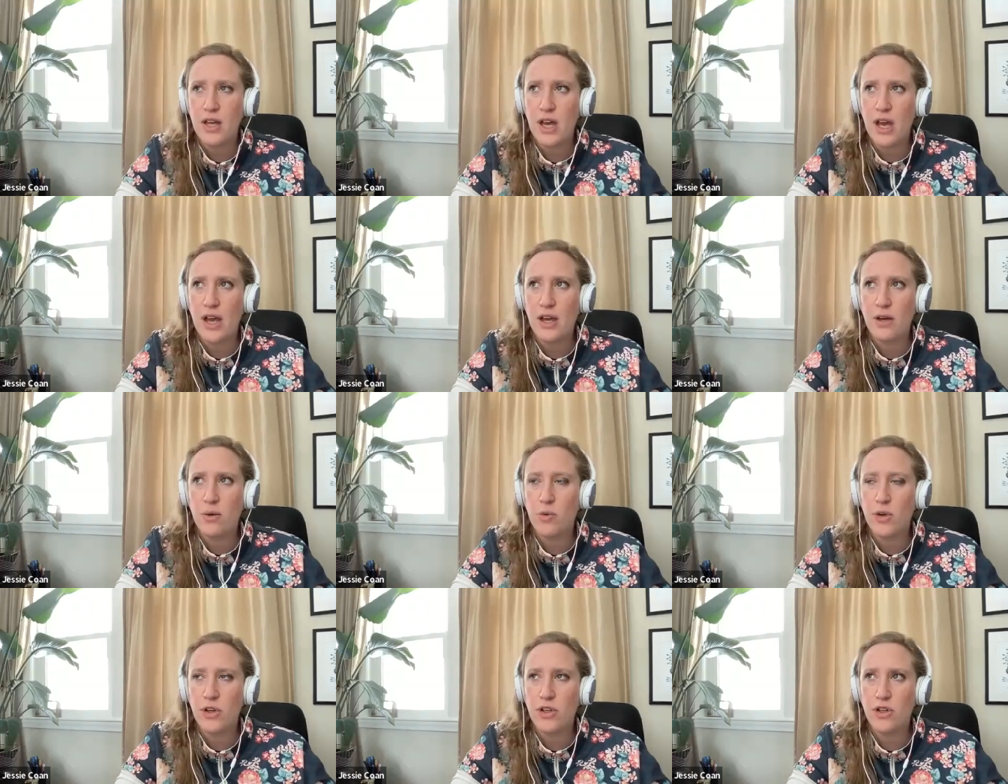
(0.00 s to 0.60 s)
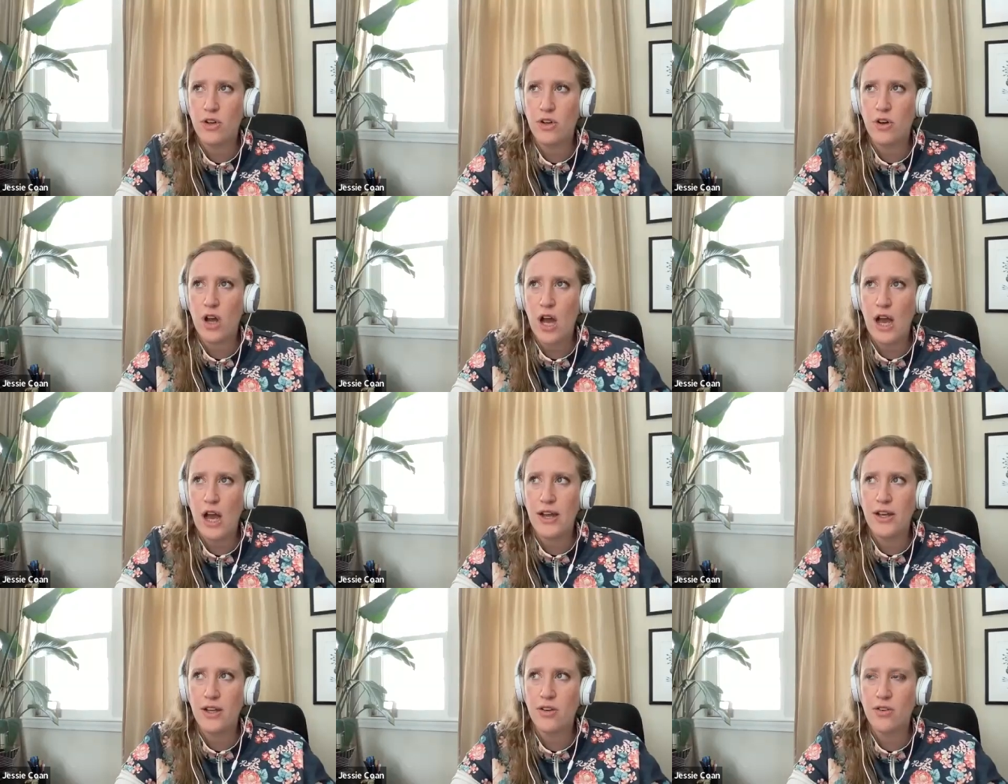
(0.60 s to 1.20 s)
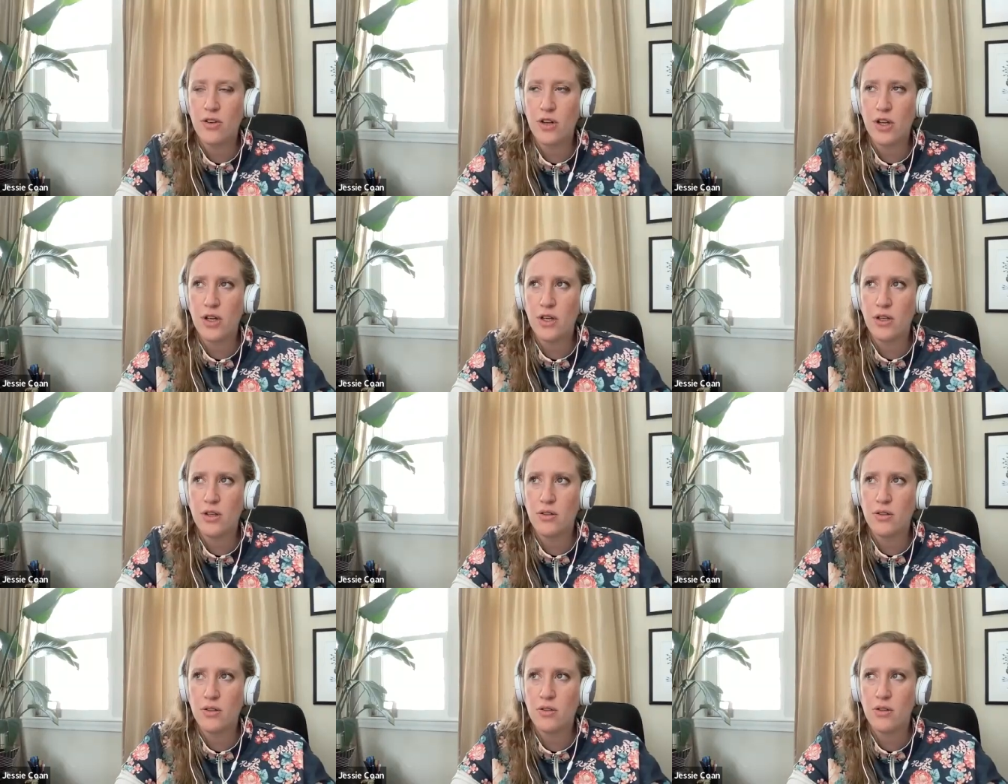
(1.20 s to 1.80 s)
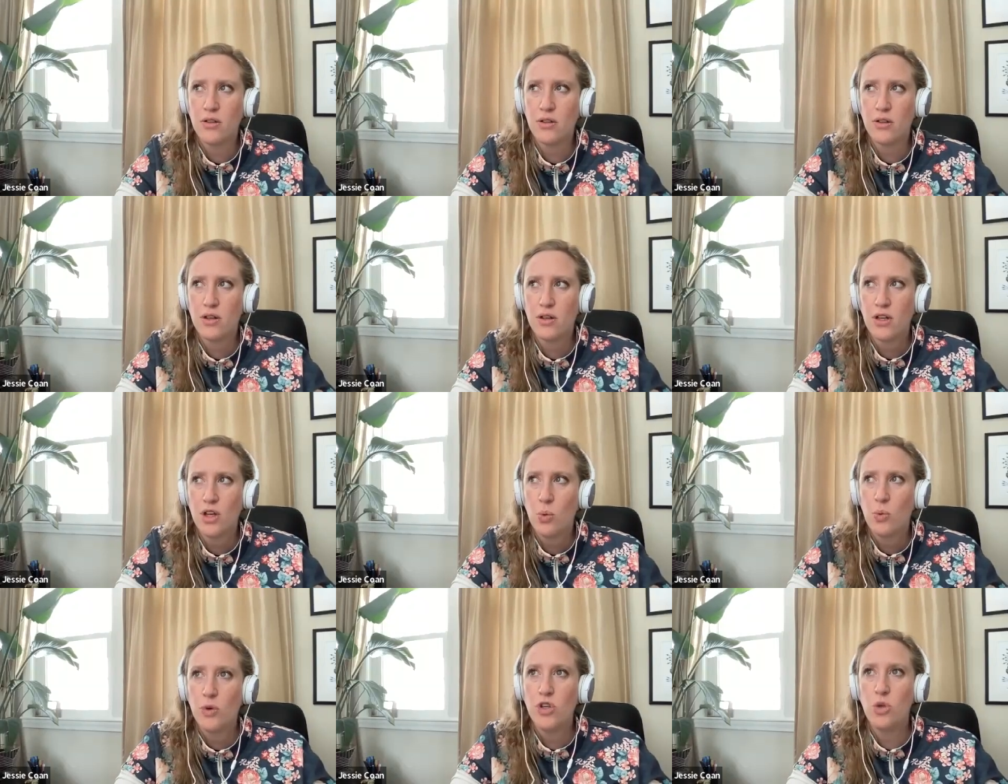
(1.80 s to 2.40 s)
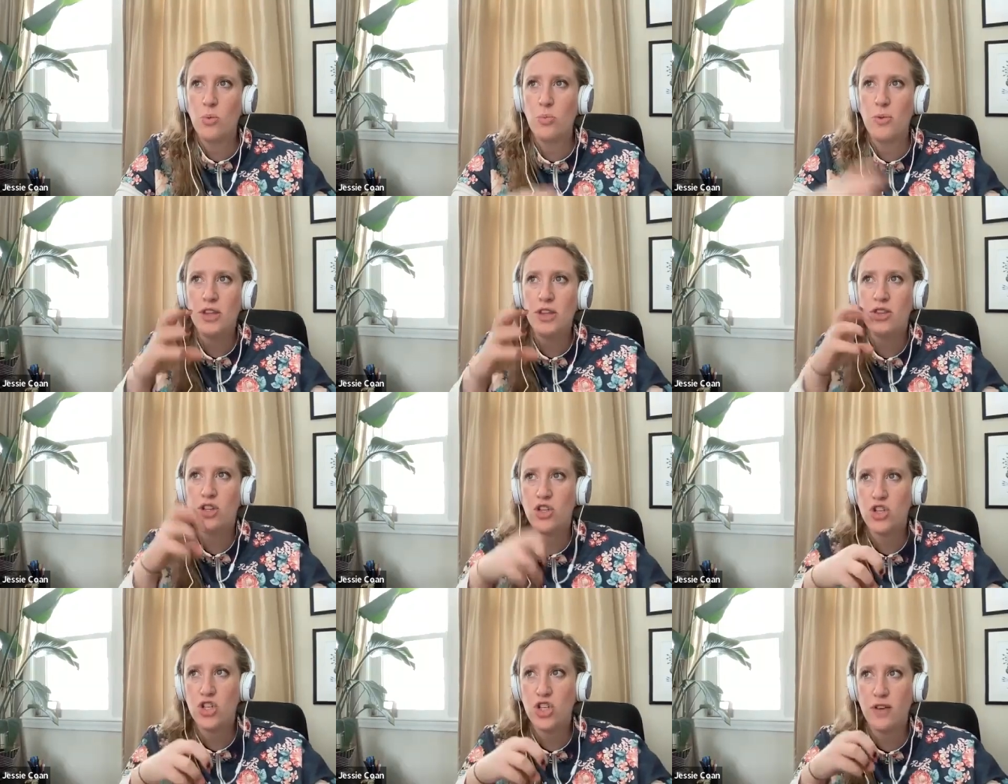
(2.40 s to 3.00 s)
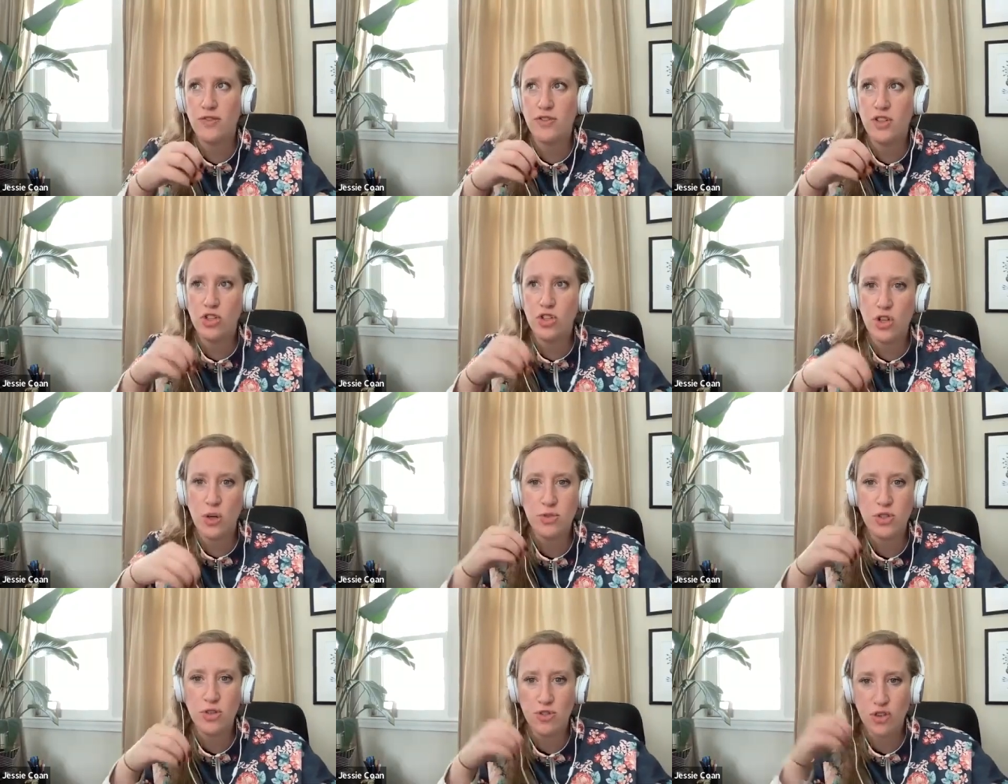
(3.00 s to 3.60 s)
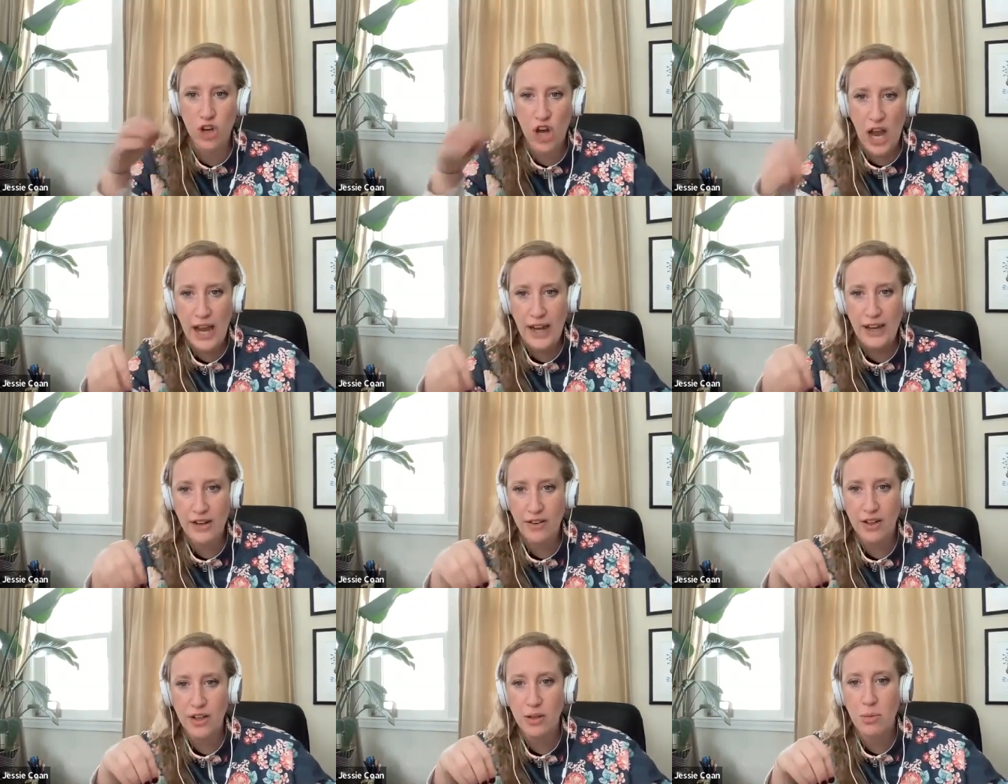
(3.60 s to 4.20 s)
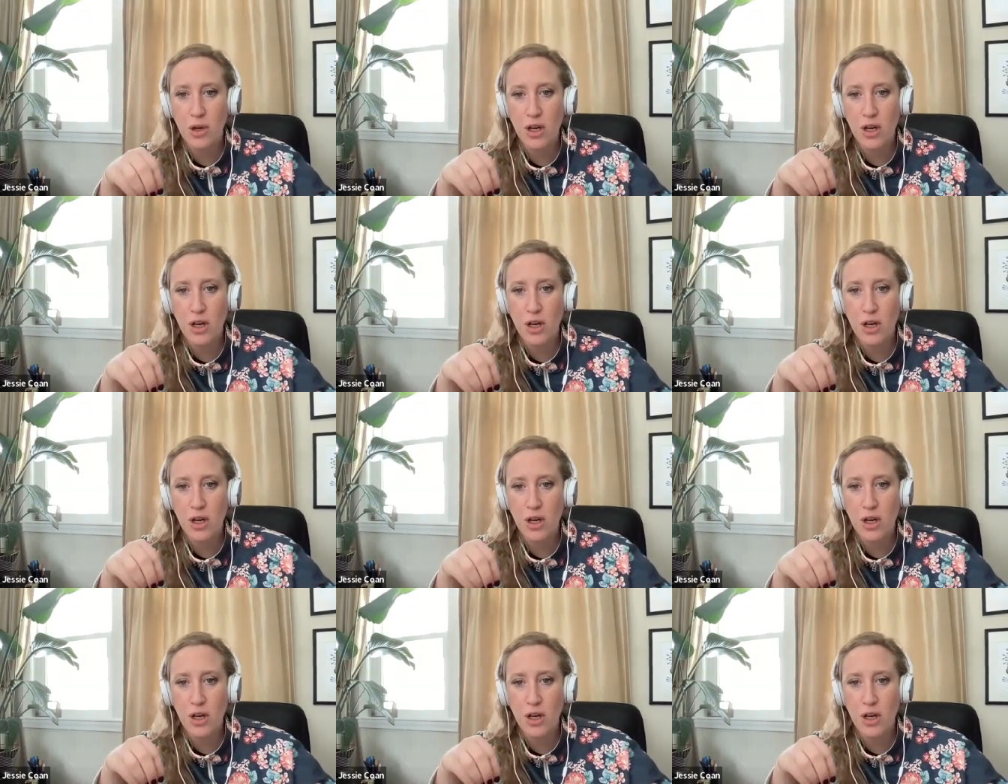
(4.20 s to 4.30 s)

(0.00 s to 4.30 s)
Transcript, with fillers: that when you're hiring, when you made the shift in terms of your hiring